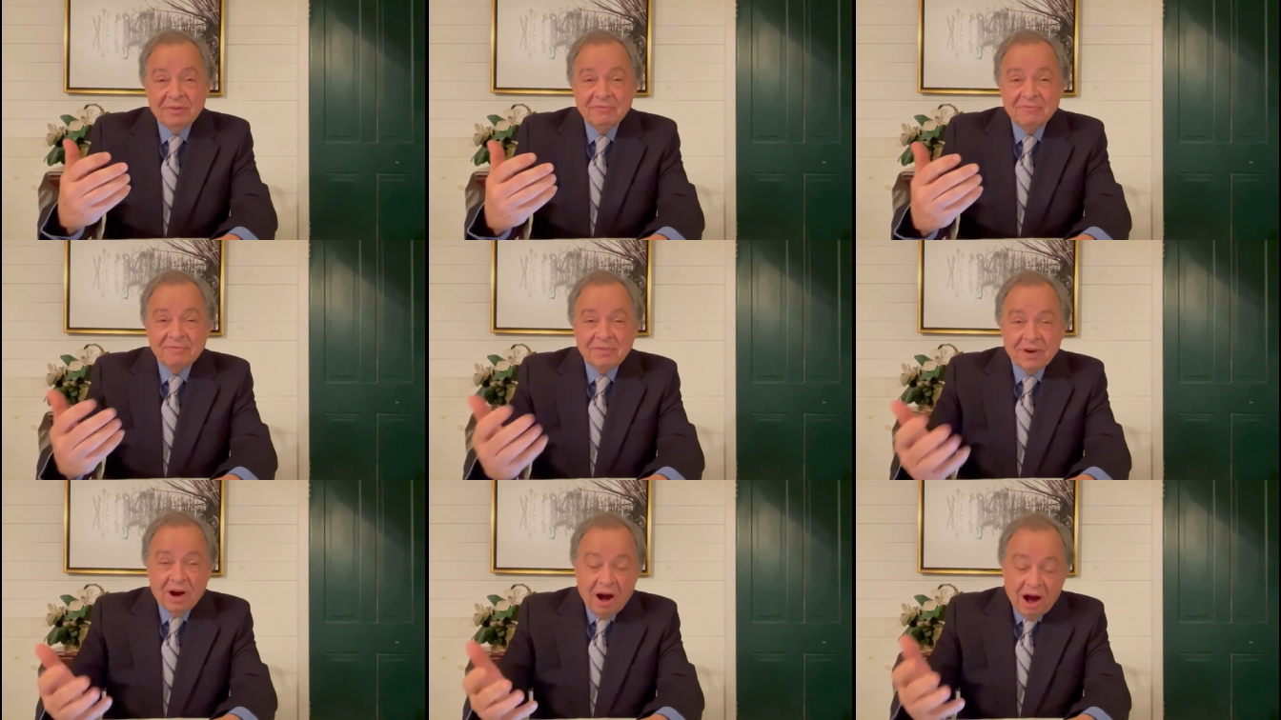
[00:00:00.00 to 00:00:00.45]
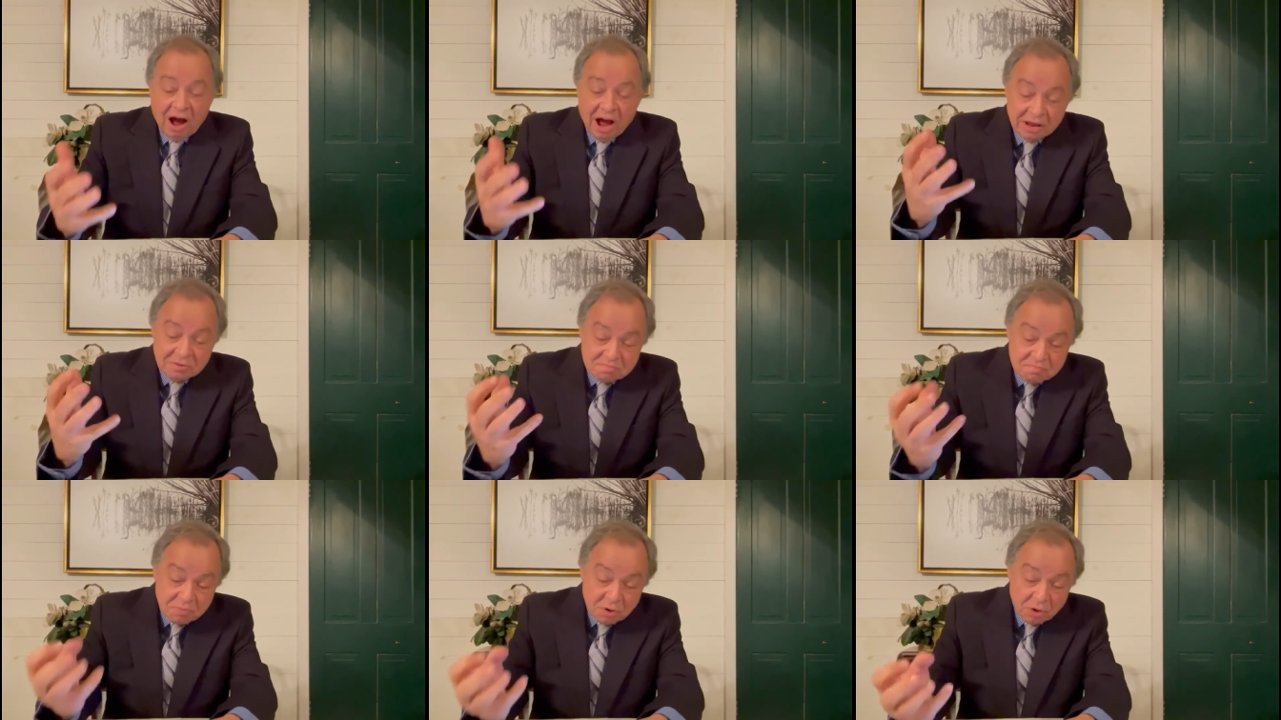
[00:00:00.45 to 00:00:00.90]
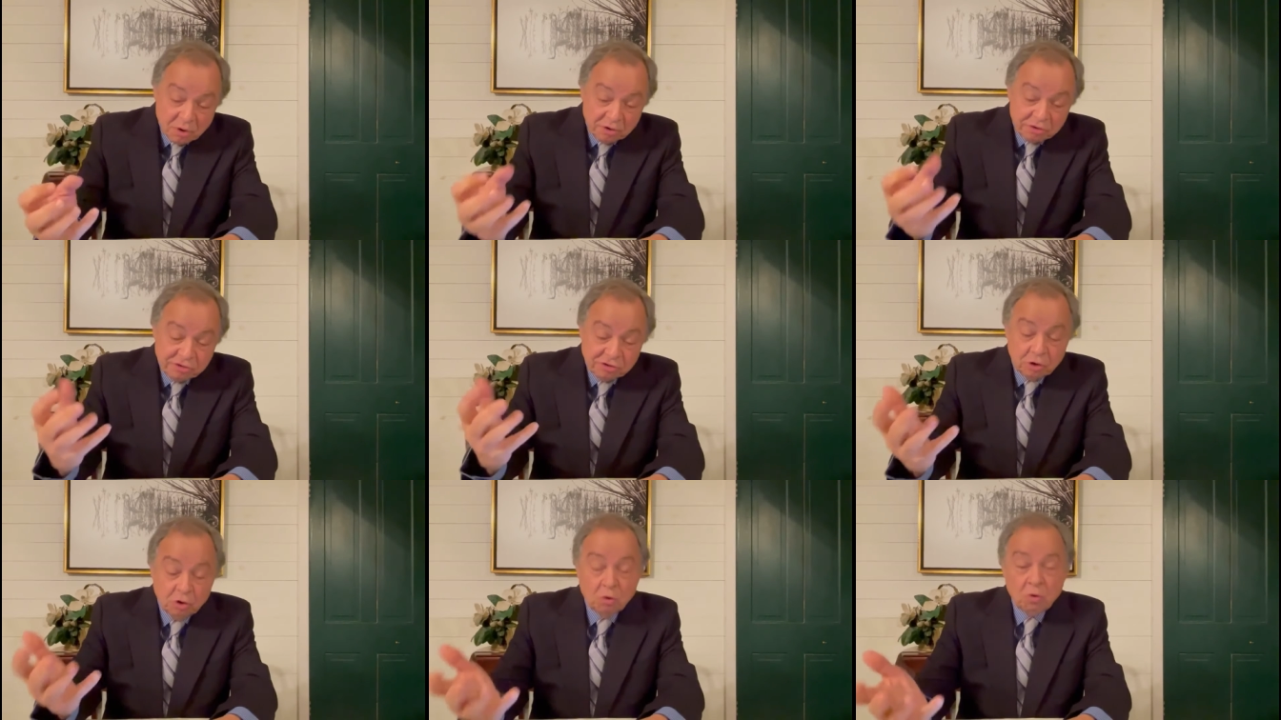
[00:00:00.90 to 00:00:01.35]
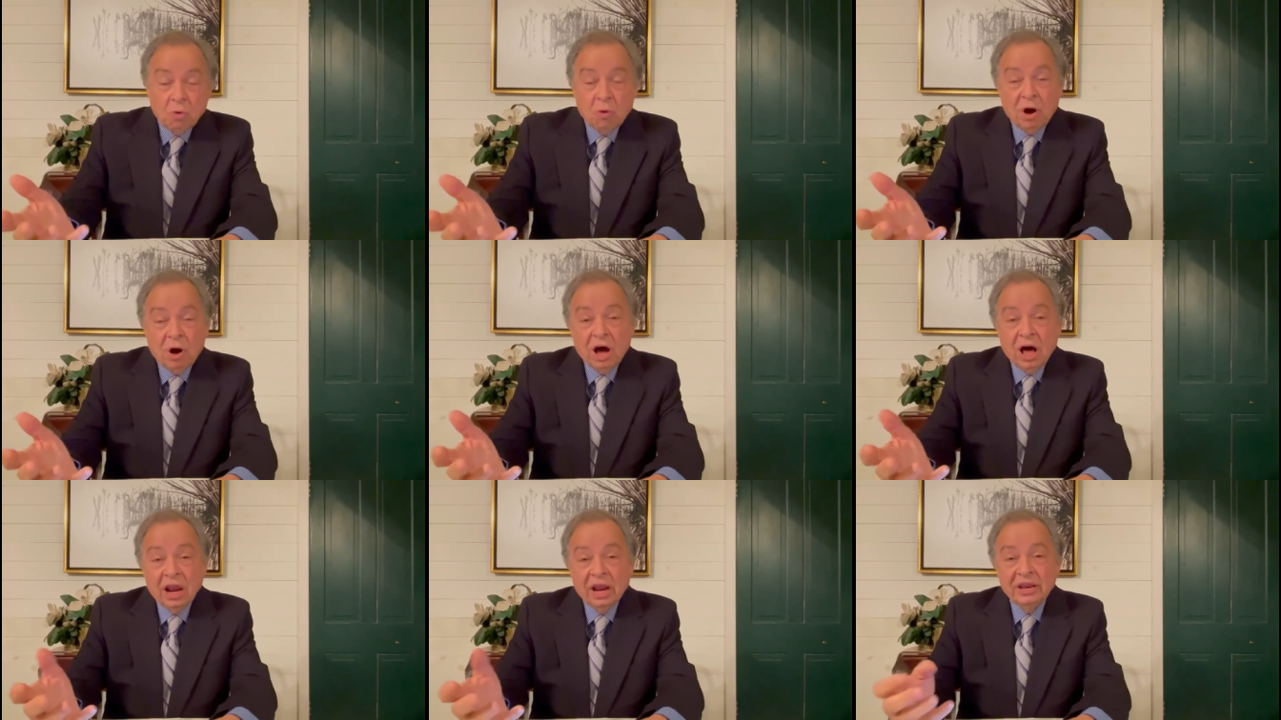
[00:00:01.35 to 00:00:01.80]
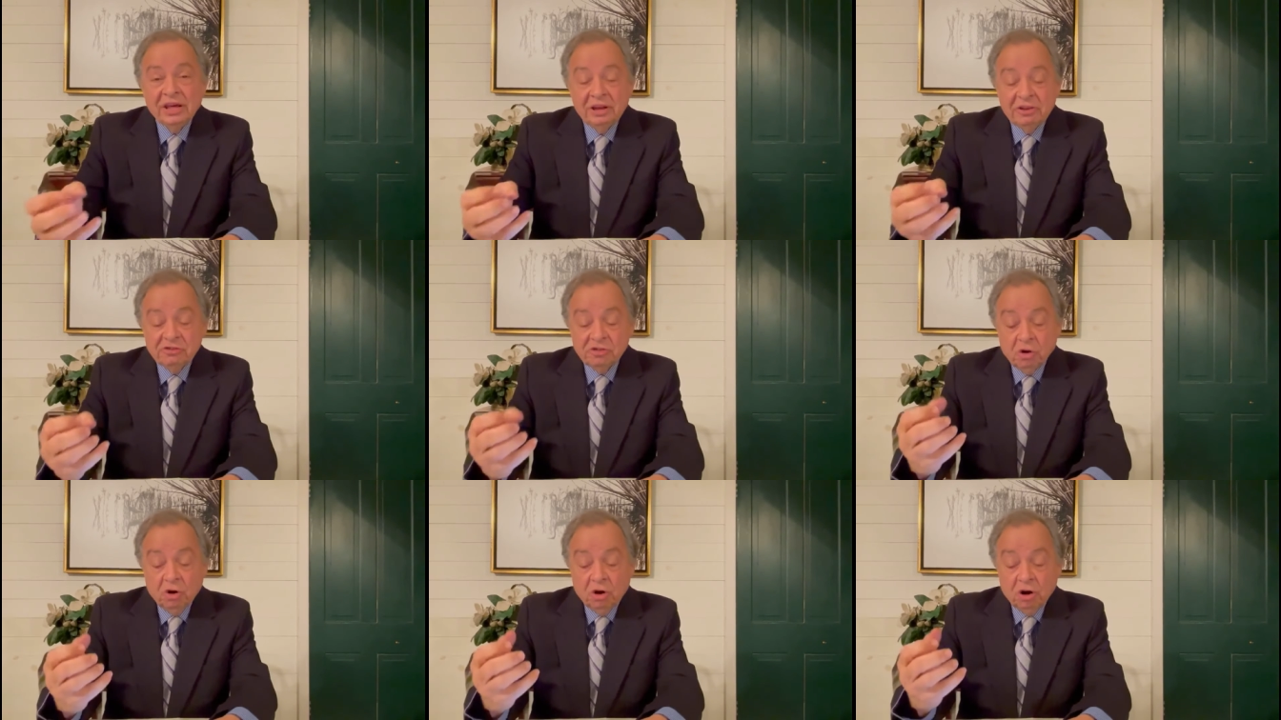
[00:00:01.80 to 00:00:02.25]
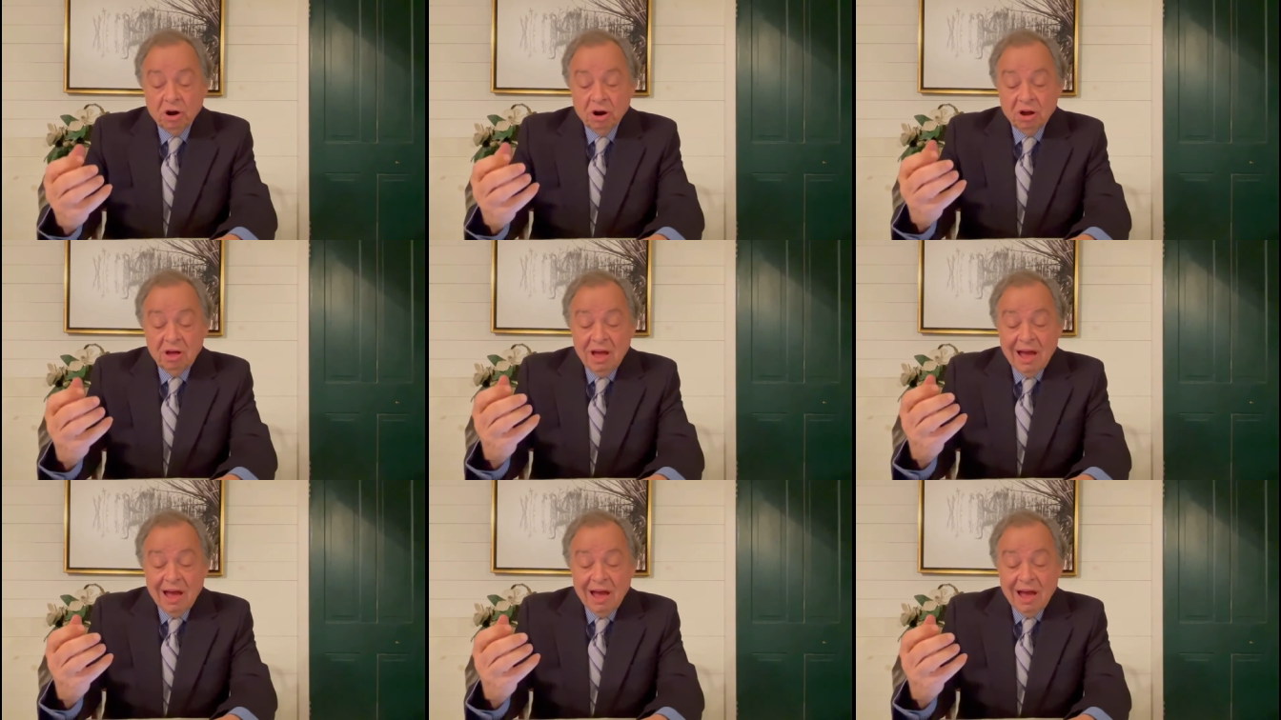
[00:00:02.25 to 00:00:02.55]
fine personal qualities or